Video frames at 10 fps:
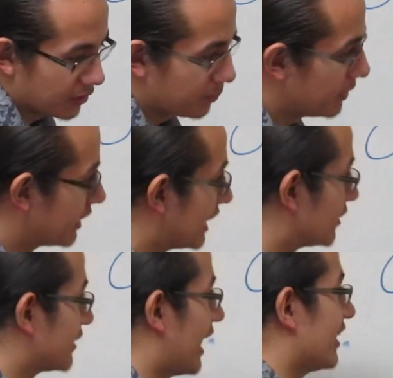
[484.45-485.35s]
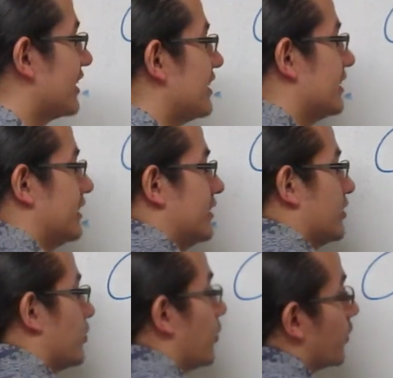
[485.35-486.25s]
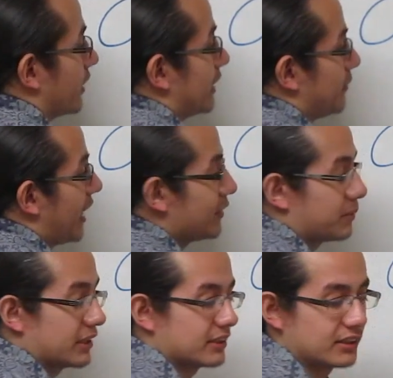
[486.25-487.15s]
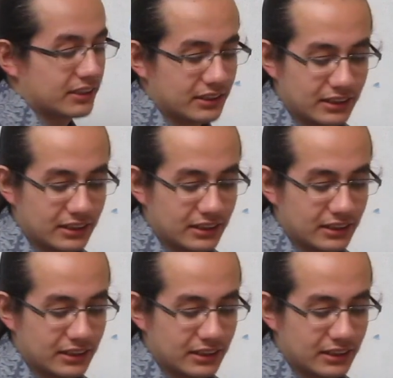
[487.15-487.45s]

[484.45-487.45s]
But in reality, or in my opinion,